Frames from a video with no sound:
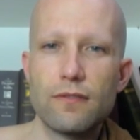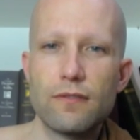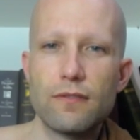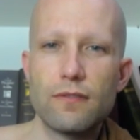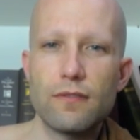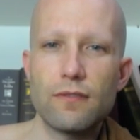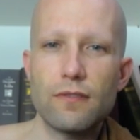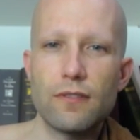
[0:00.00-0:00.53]

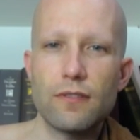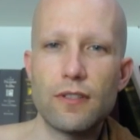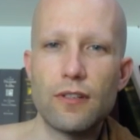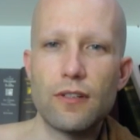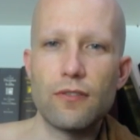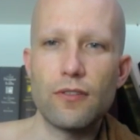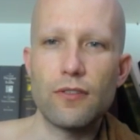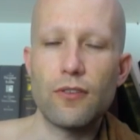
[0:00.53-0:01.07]
You know, you
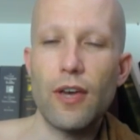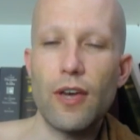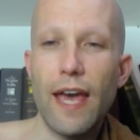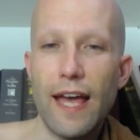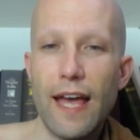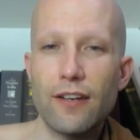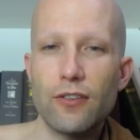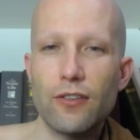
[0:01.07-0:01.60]
can
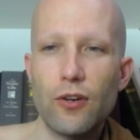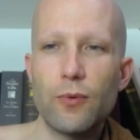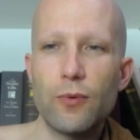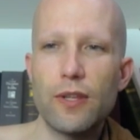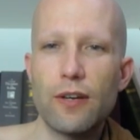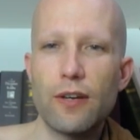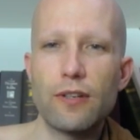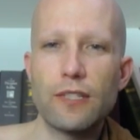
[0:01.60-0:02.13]
go without a
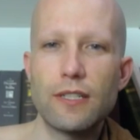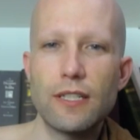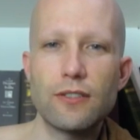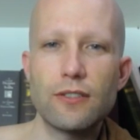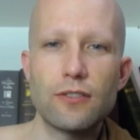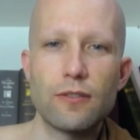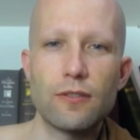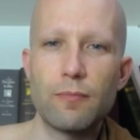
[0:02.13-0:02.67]
teacher,
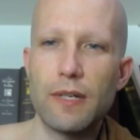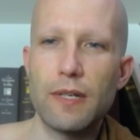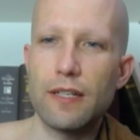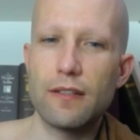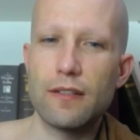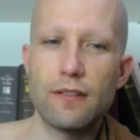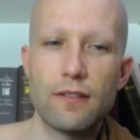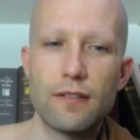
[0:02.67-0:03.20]
but
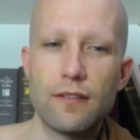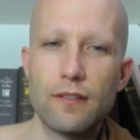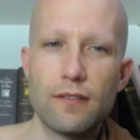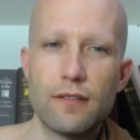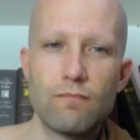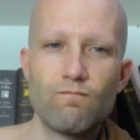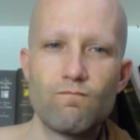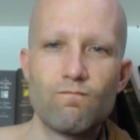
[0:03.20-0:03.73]

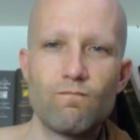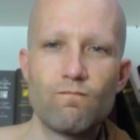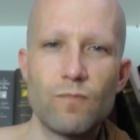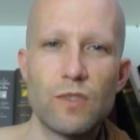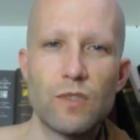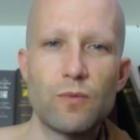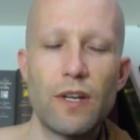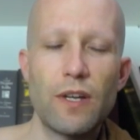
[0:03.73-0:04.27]
it's
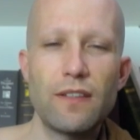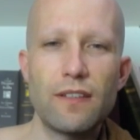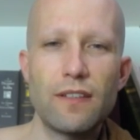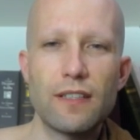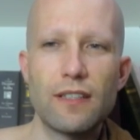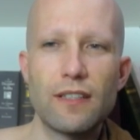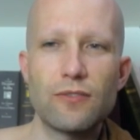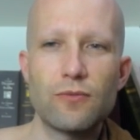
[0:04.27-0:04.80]
one thing
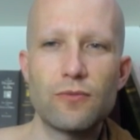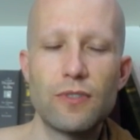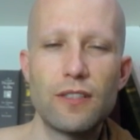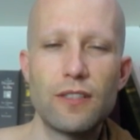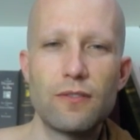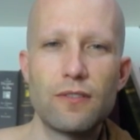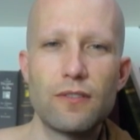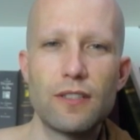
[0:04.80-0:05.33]
that's really,
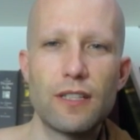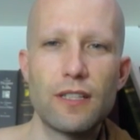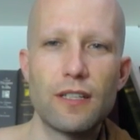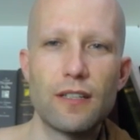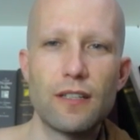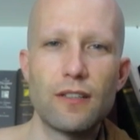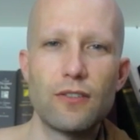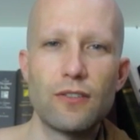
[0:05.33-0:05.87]
really
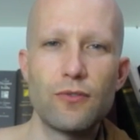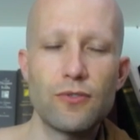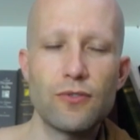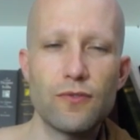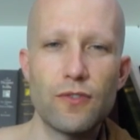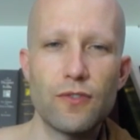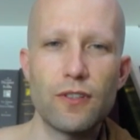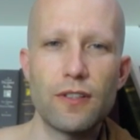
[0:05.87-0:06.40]

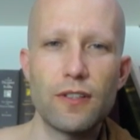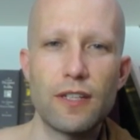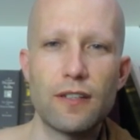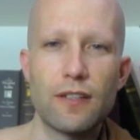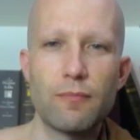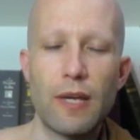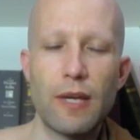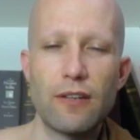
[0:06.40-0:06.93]
useful and
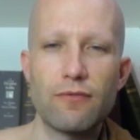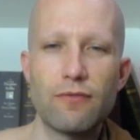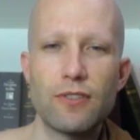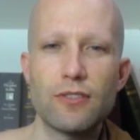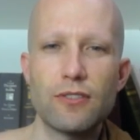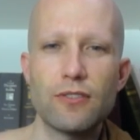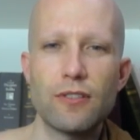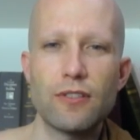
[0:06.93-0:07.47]
beneficial.
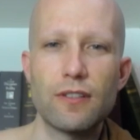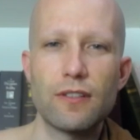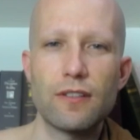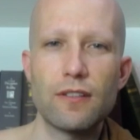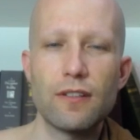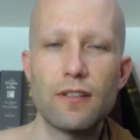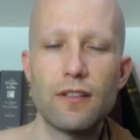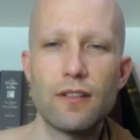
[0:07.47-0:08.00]
And,
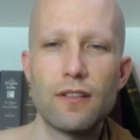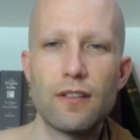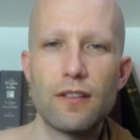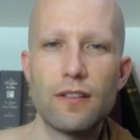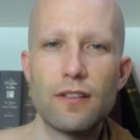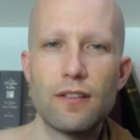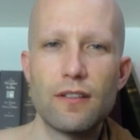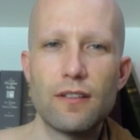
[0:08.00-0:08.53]

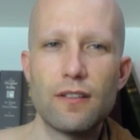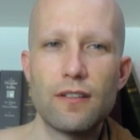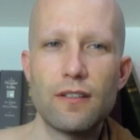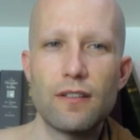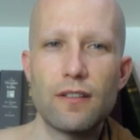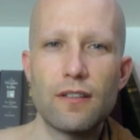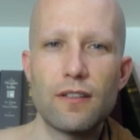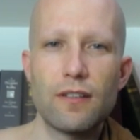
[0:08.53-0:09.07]
you
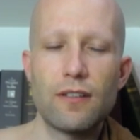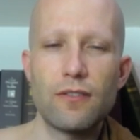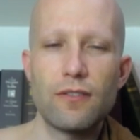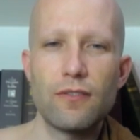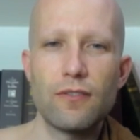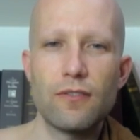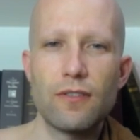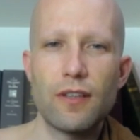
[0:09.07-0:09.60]
know,
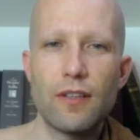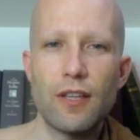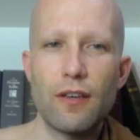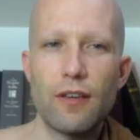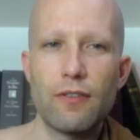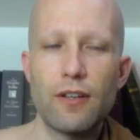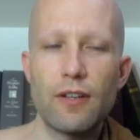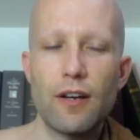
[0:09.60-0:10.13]
if you
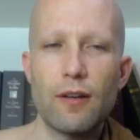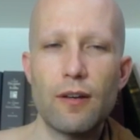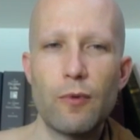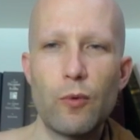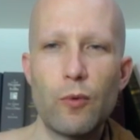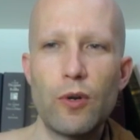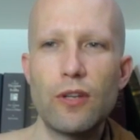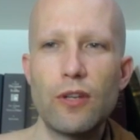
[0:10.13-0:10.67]
talk about what do
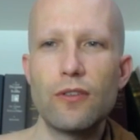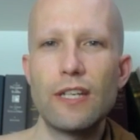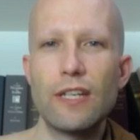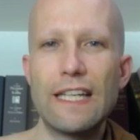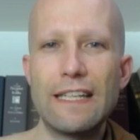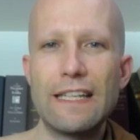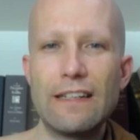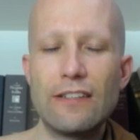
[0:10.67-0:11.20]
you
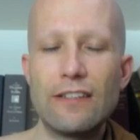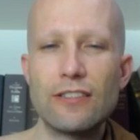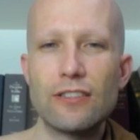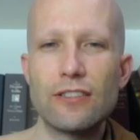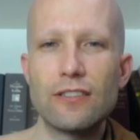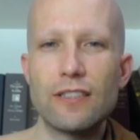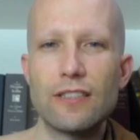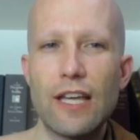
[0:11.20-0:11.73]
need to
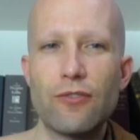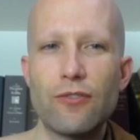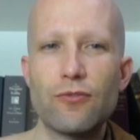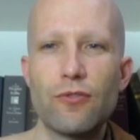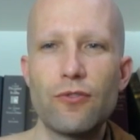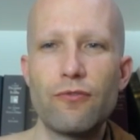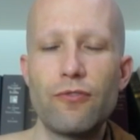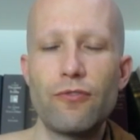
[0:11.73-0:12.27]
get through a
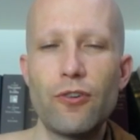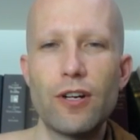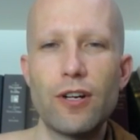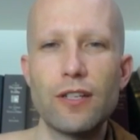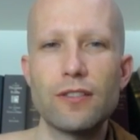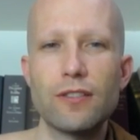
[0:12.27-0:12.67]
forest, to go